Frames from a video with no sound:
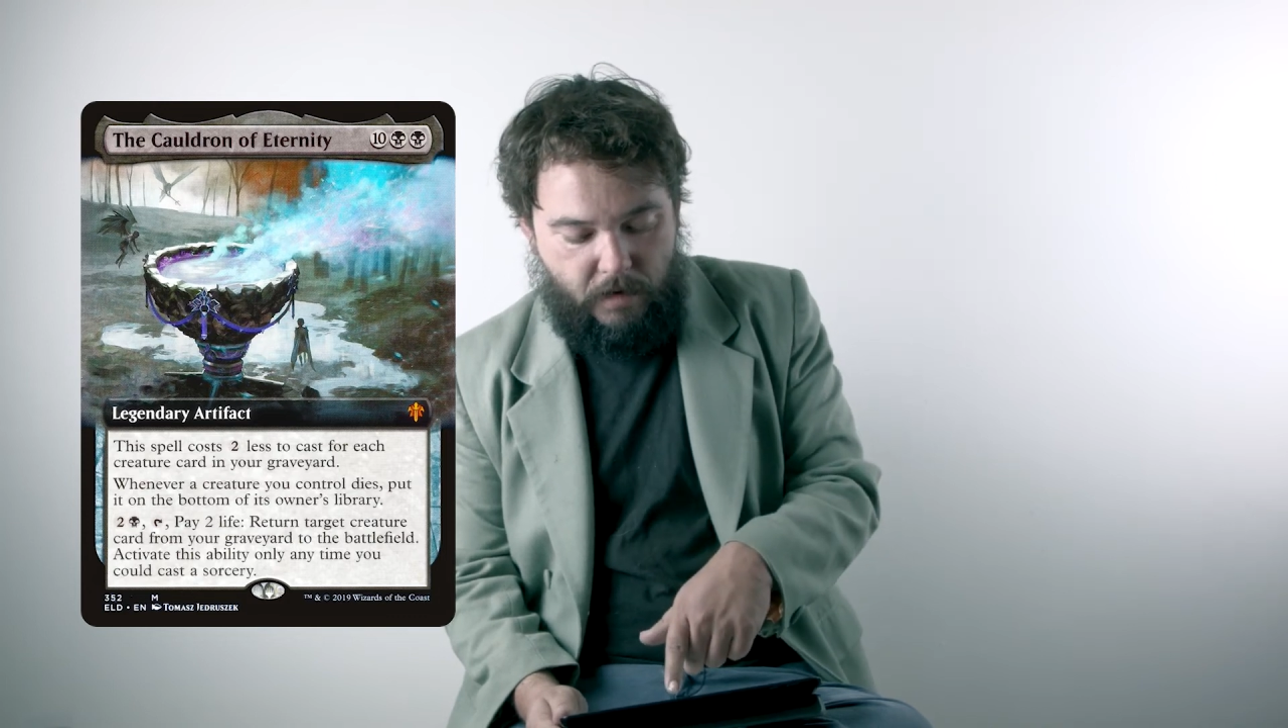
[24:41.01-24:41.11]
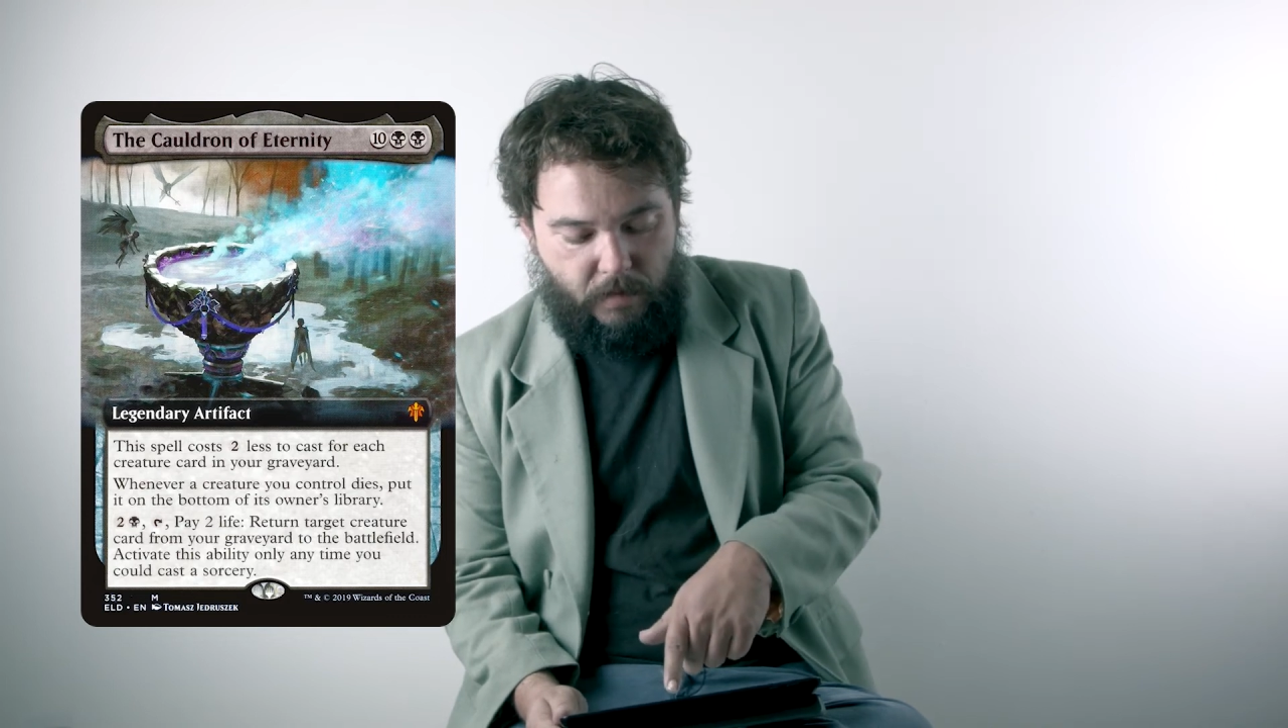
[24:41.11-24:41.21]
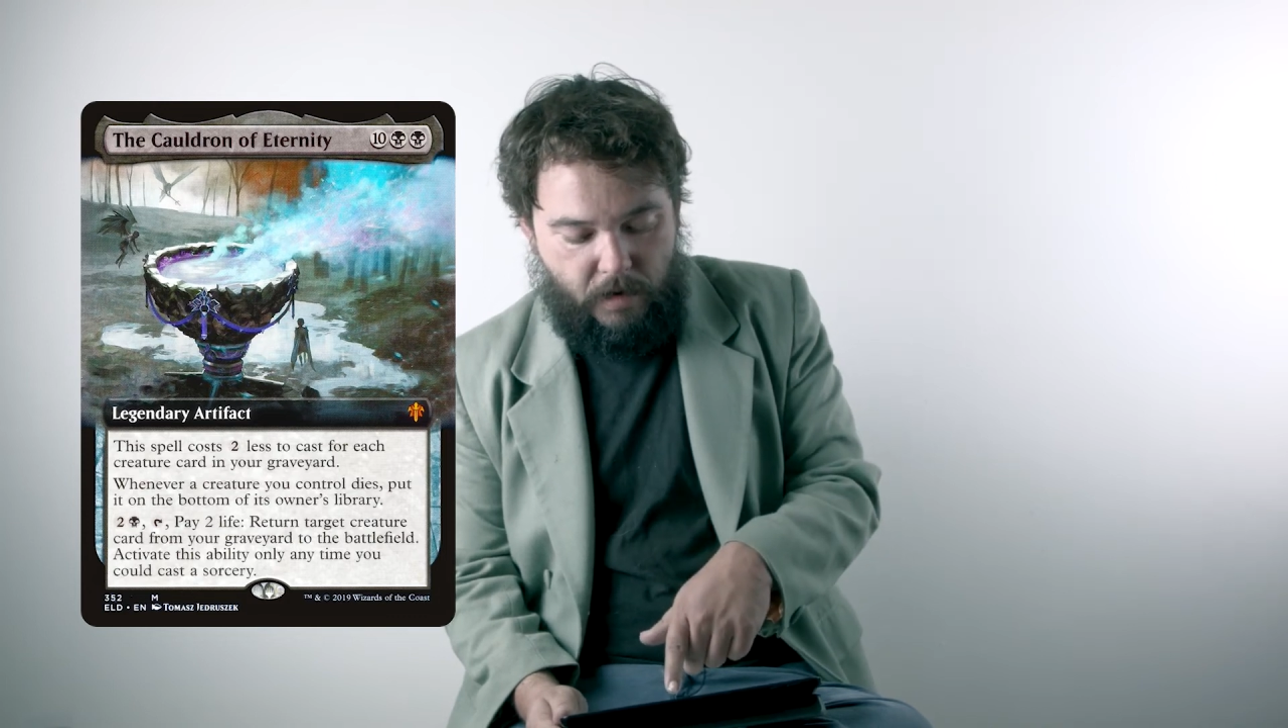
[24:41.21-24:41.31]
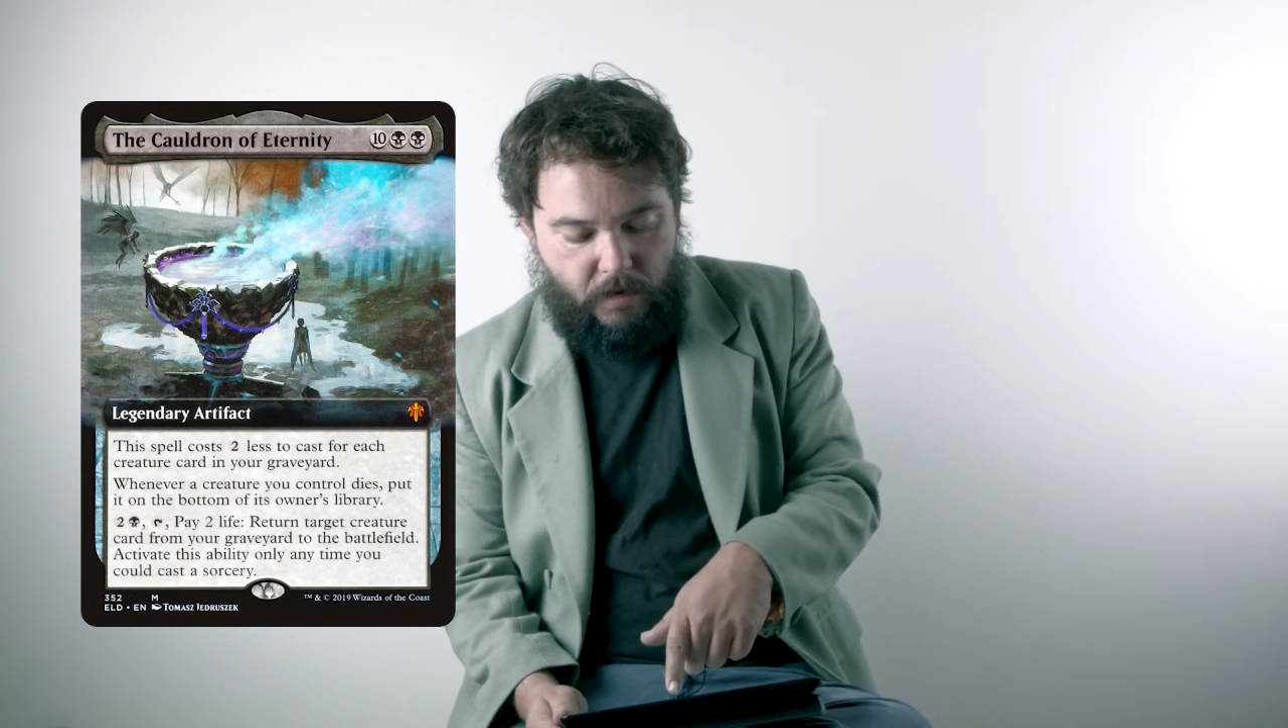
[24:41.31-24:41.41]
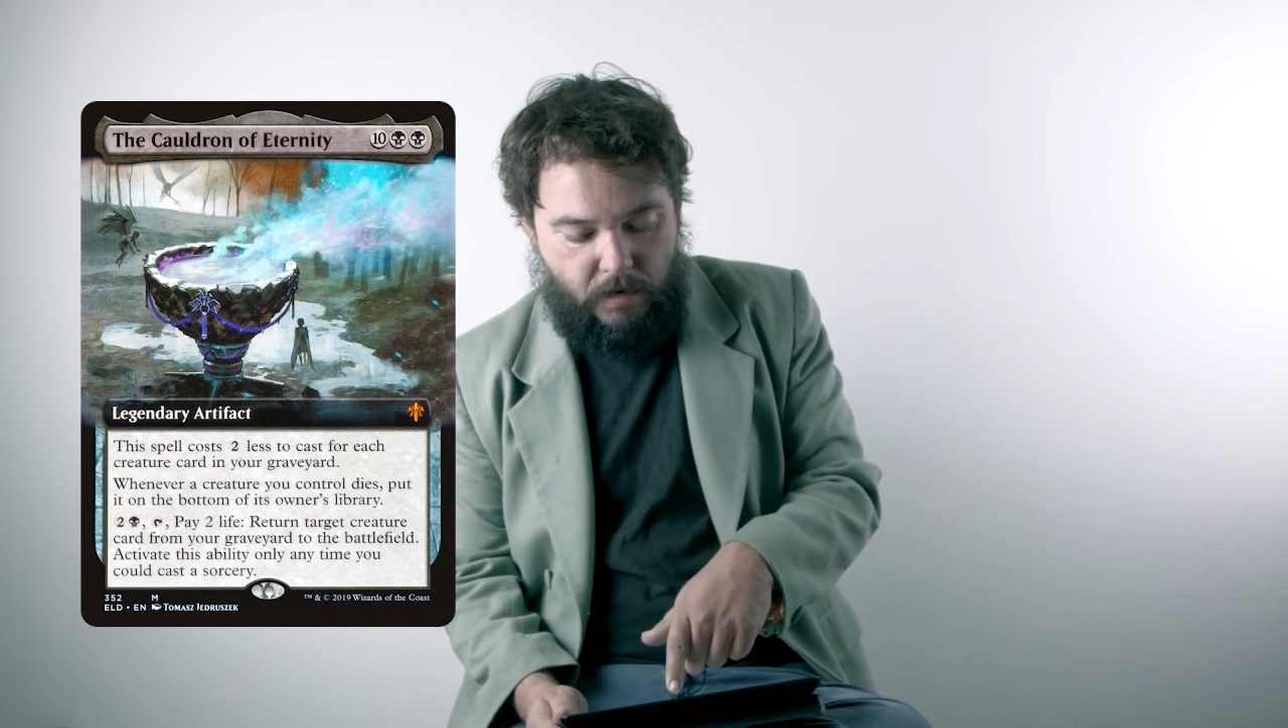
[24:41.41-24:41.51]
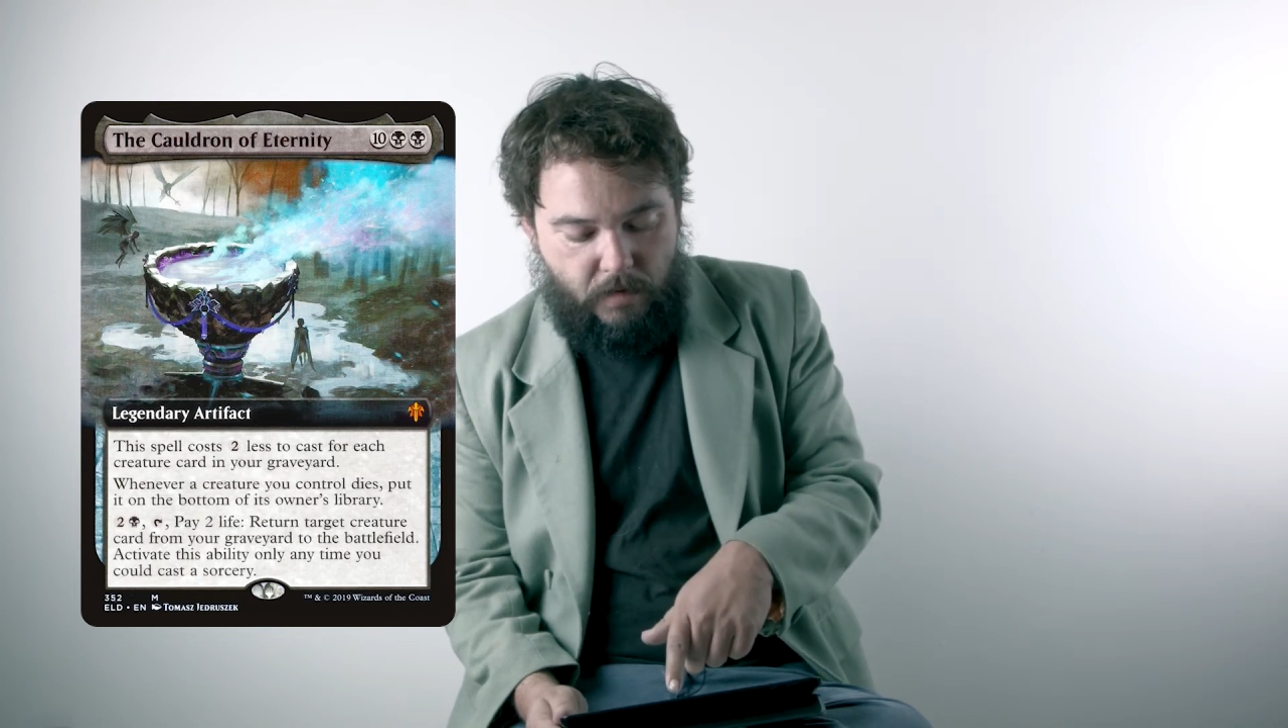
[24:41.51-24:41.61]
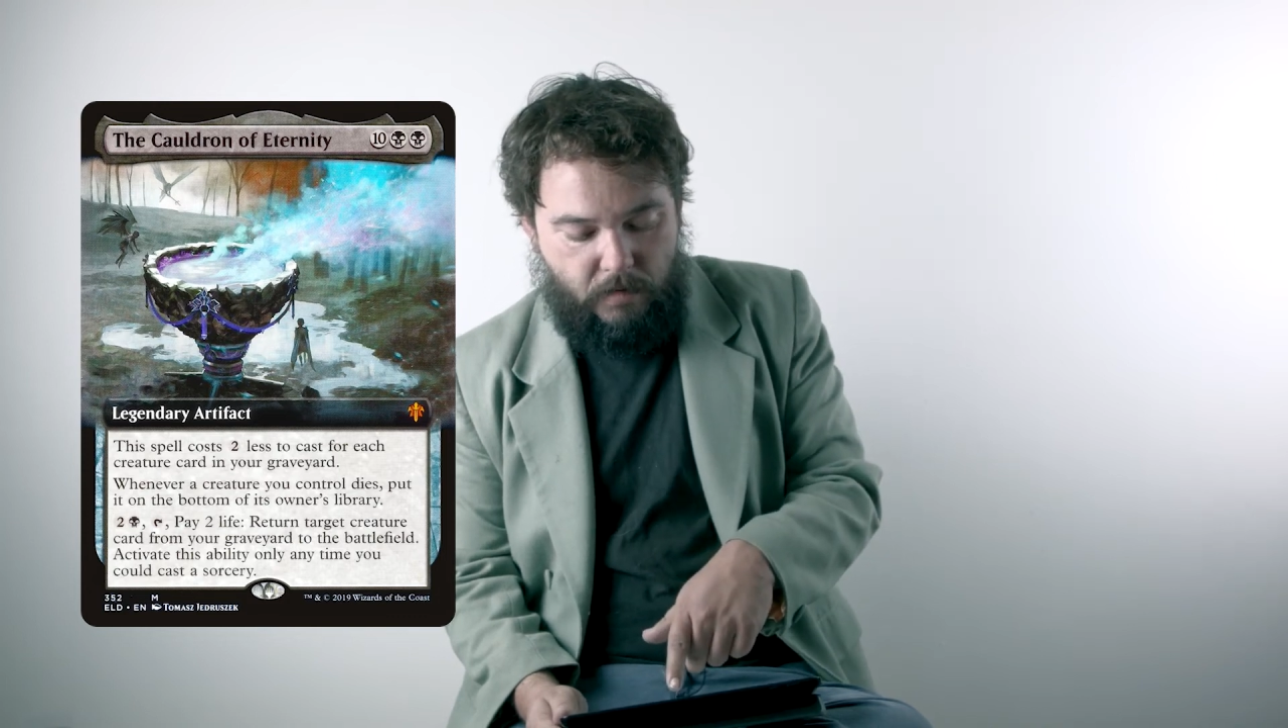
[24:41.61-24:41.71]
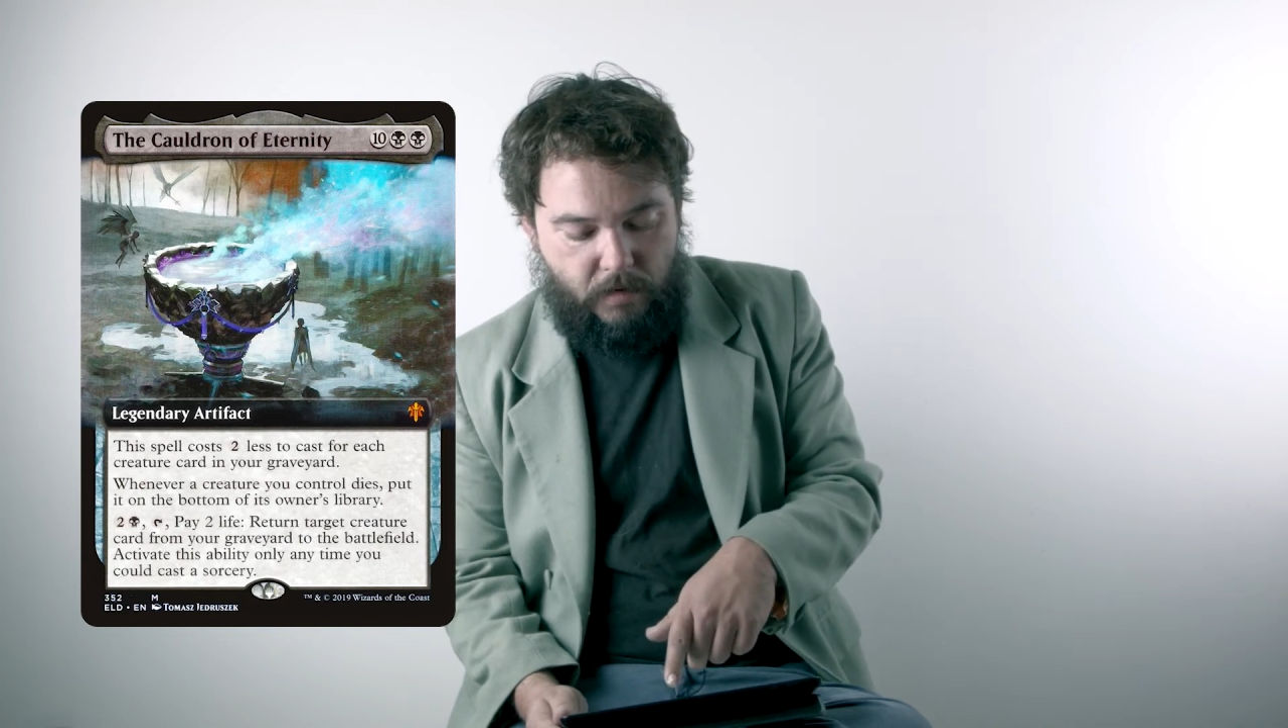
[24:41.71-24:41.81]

right here